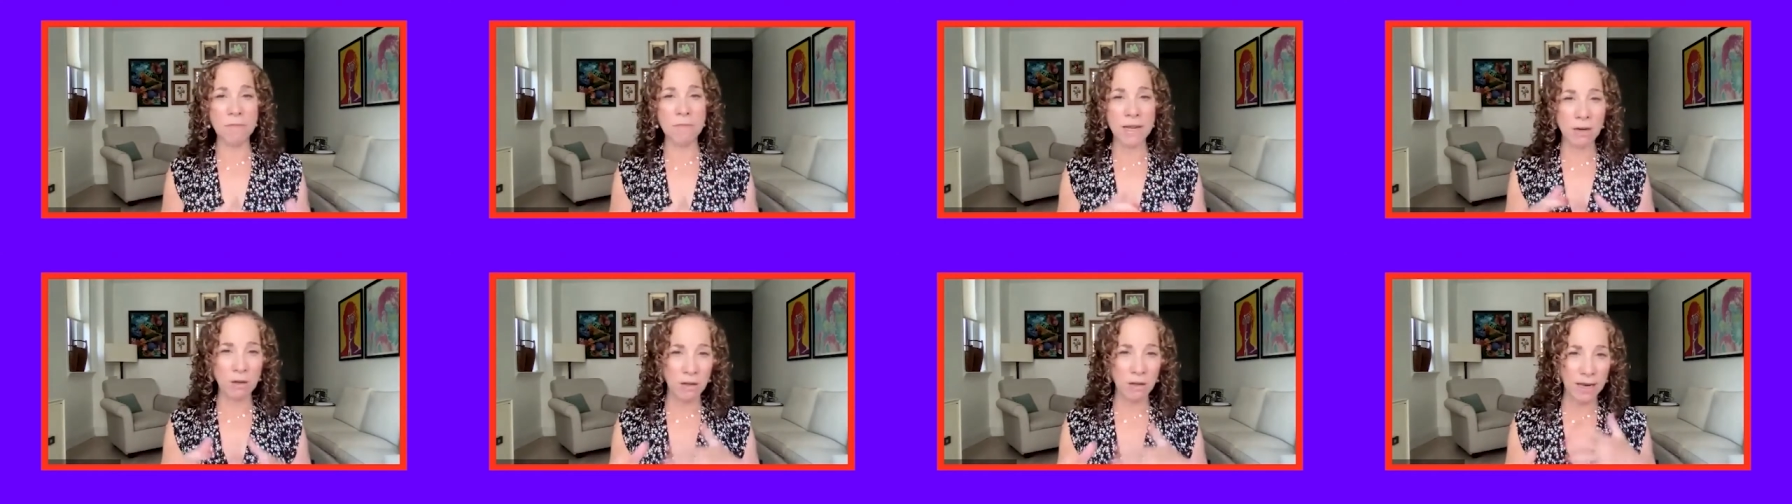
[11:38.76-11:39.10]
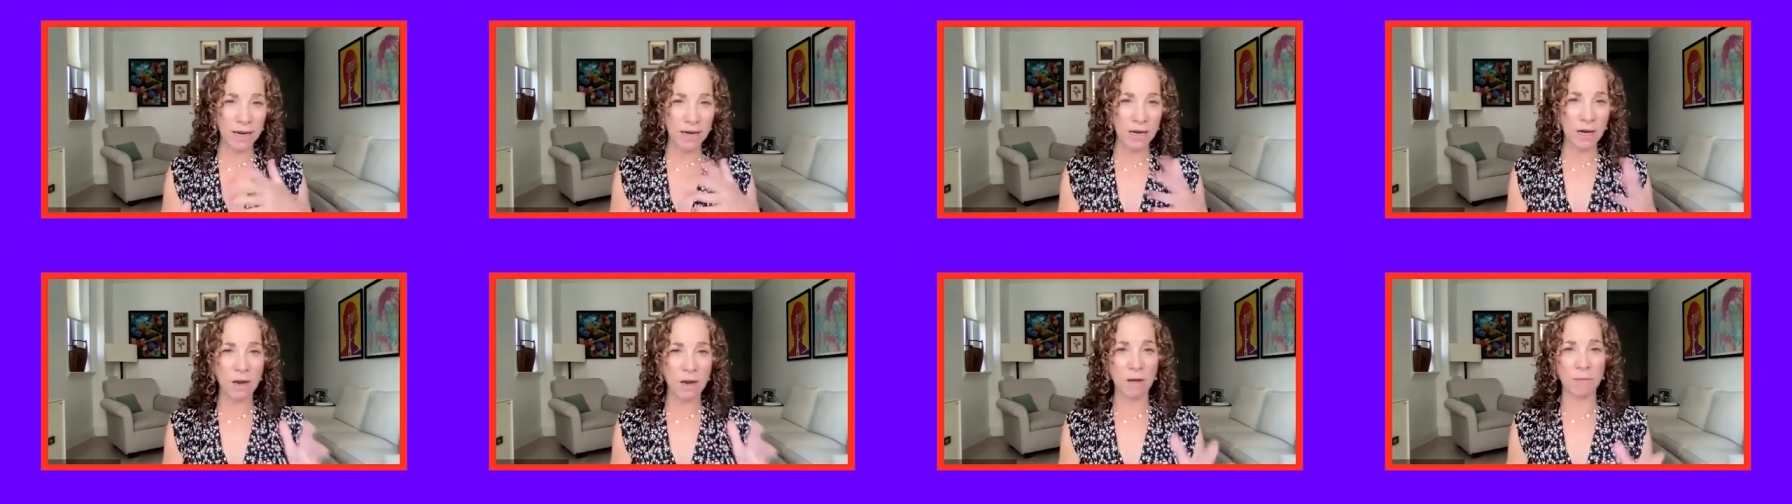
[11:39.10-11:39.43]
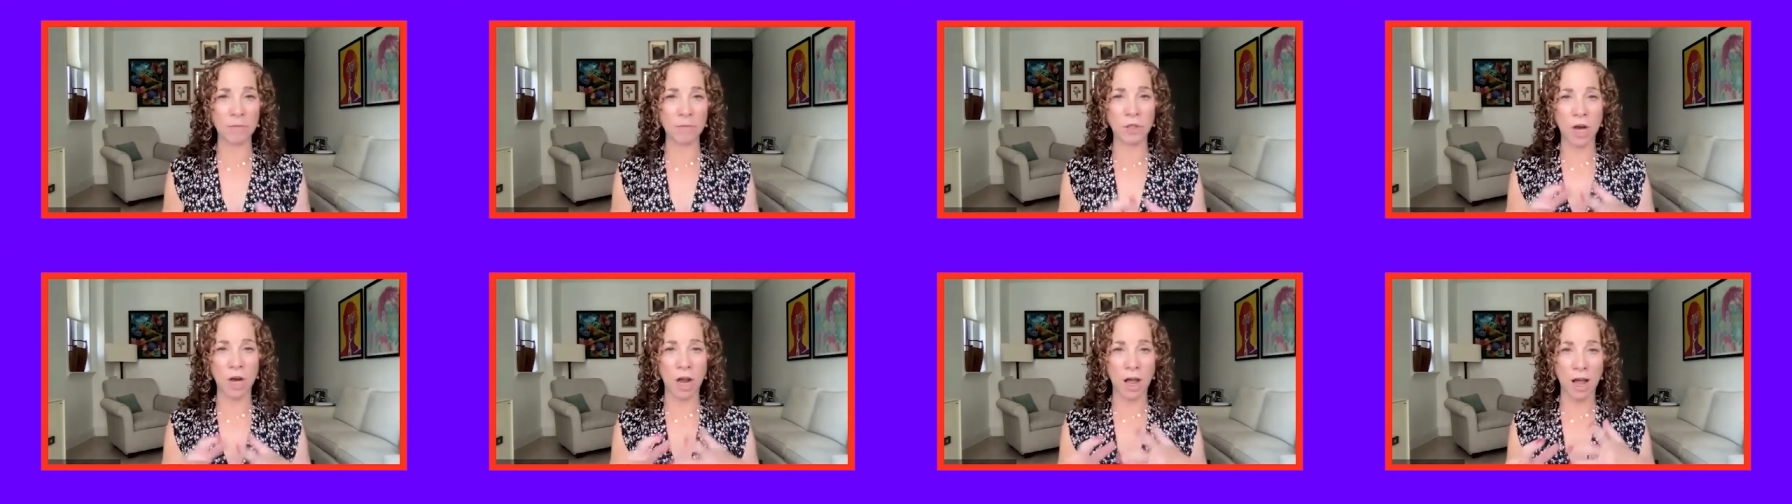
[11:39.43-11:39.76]
middle
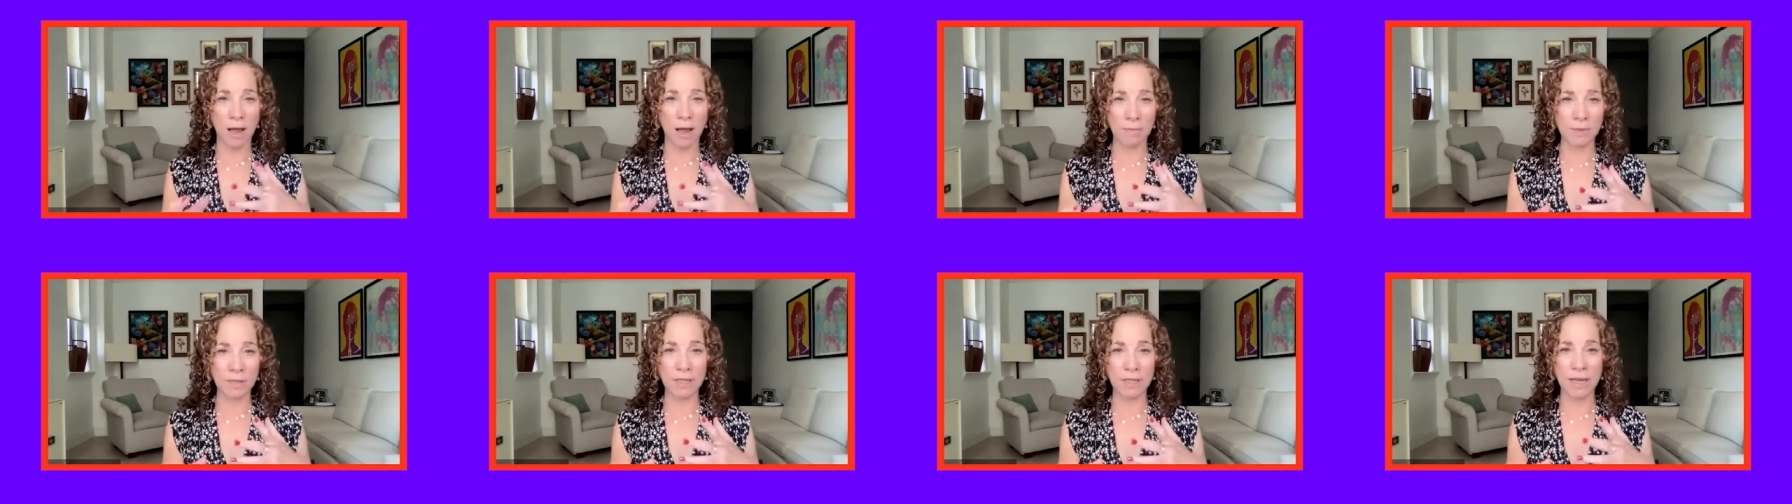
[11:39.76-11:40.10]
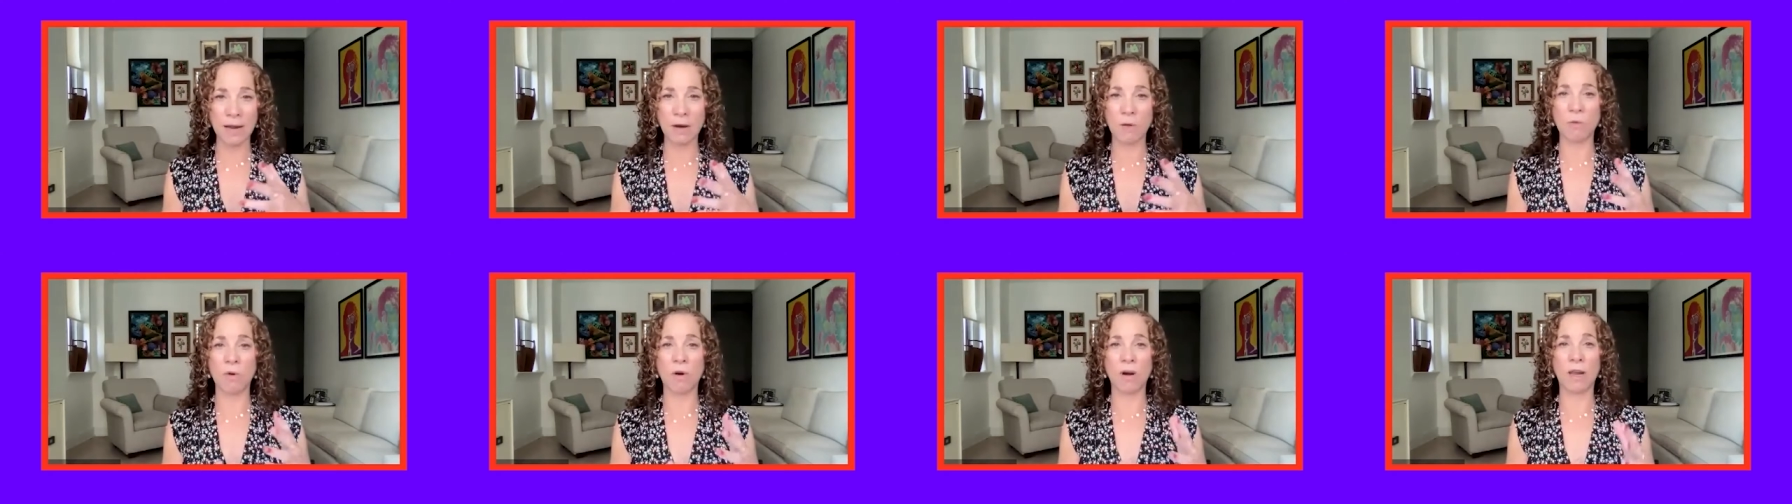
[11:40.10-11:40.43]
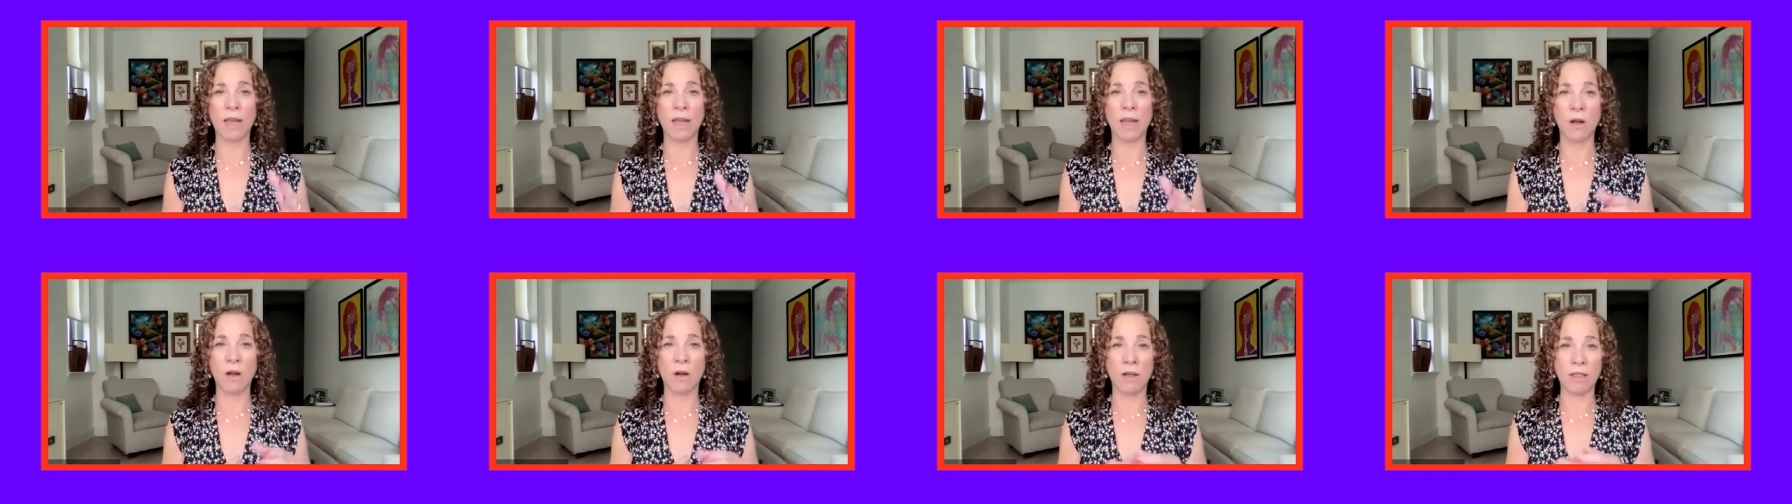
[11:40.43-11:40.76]
income jobs, like
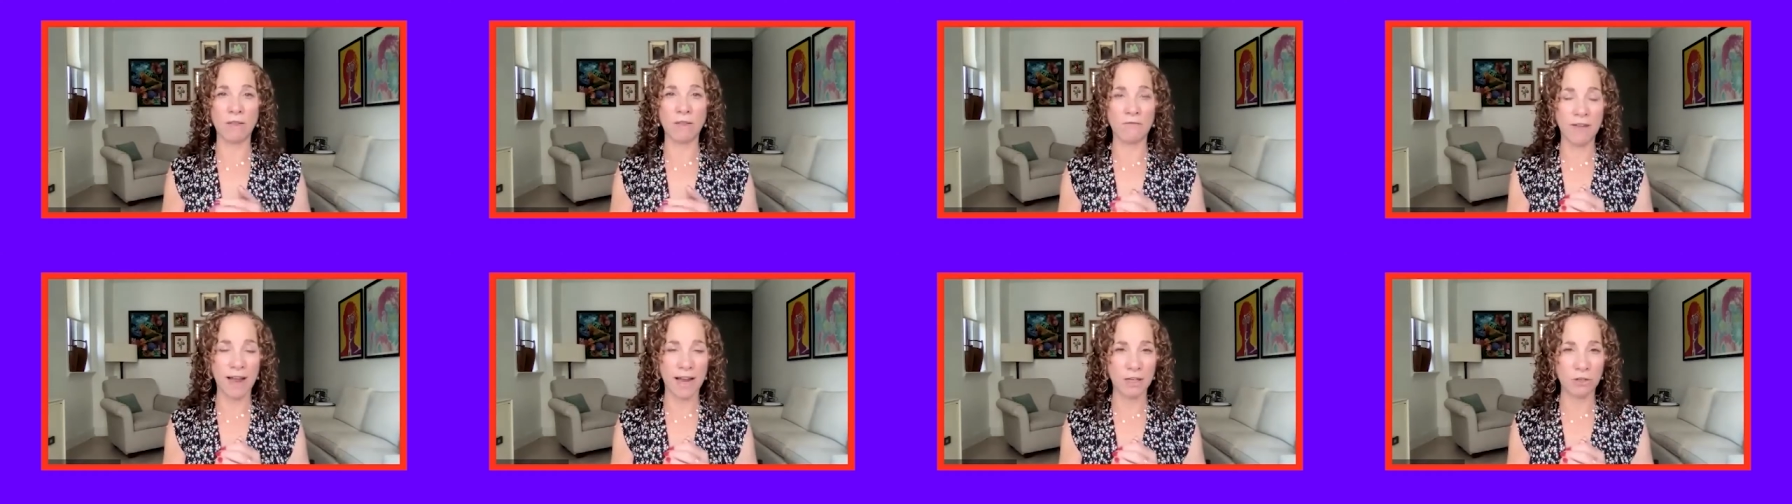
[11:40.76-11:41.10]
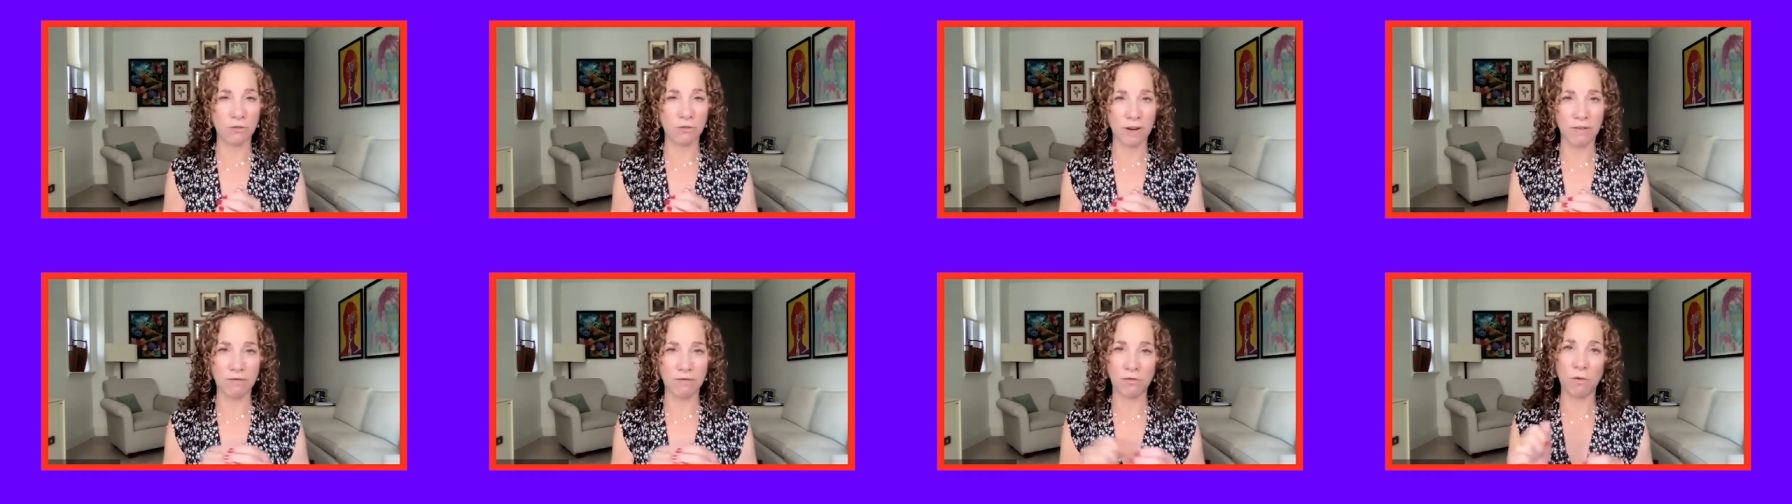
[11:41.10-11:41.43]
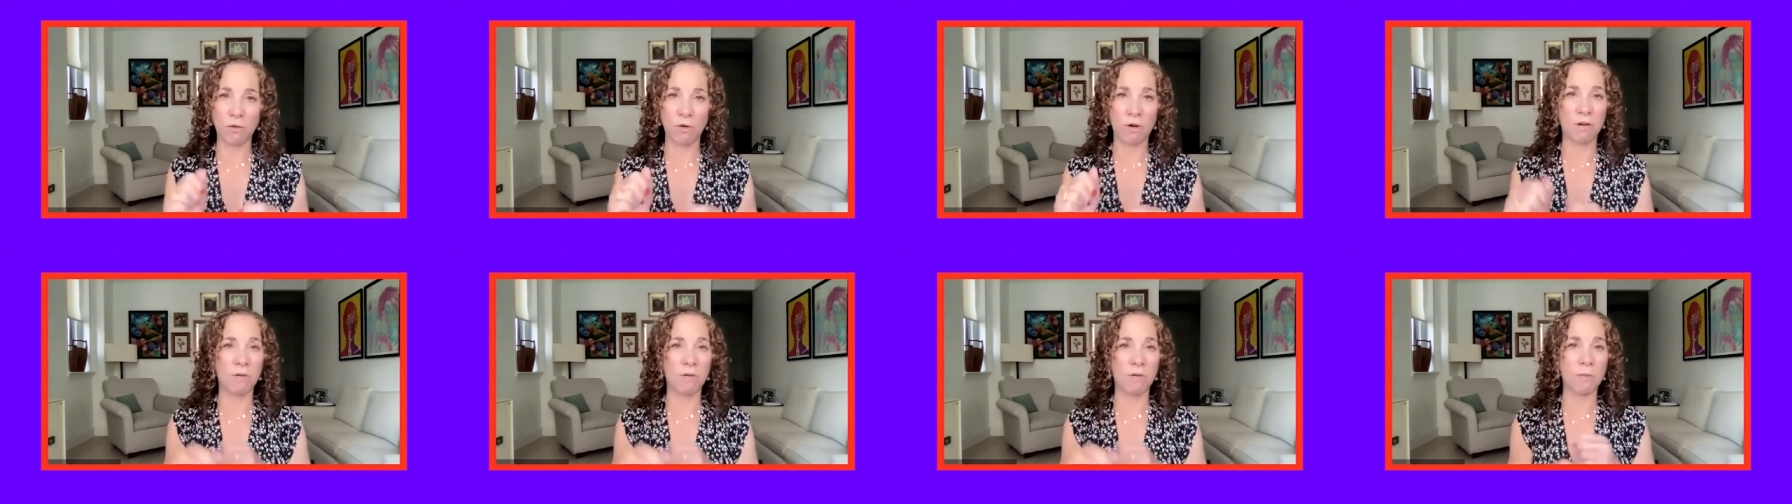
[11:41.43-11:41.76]
working on the factory
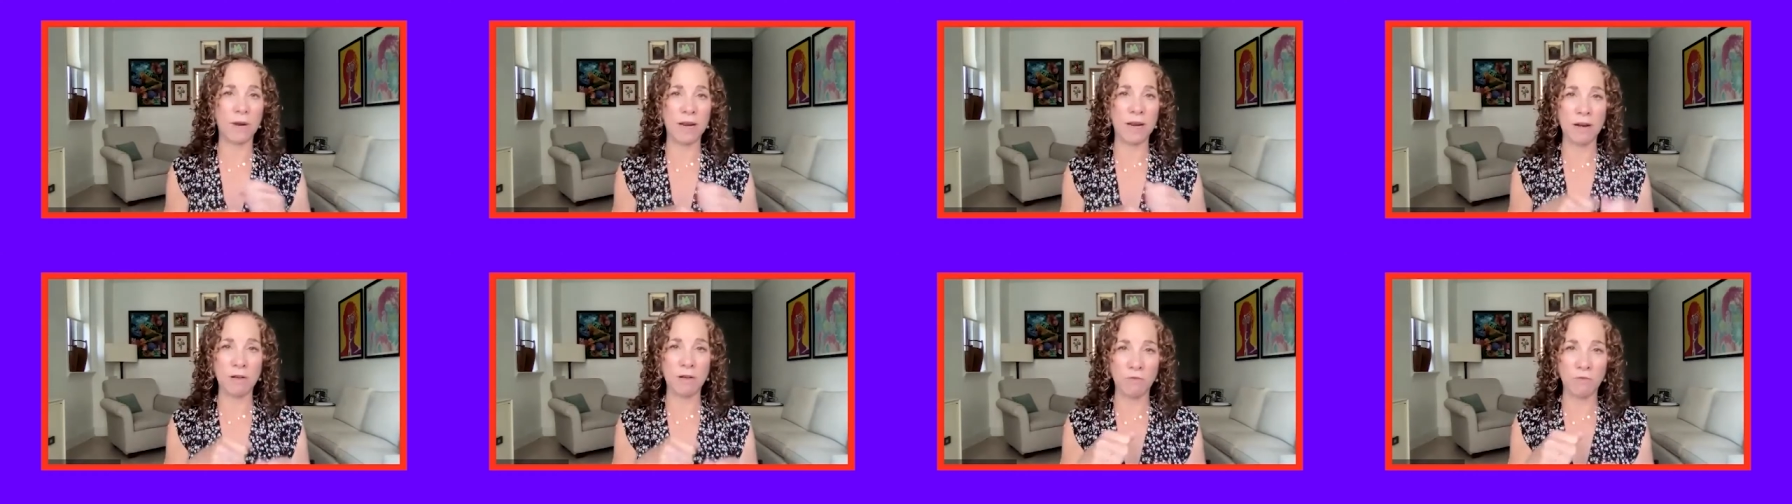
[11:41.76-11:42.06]
floor